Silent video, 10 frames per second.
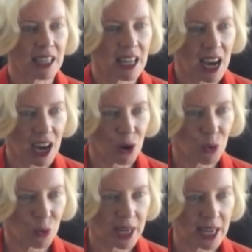and how
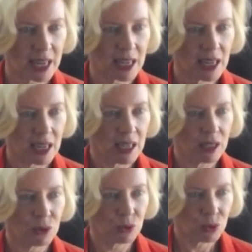we
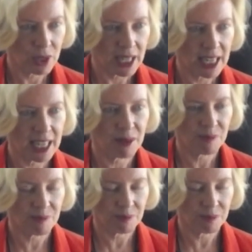
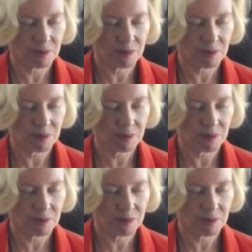really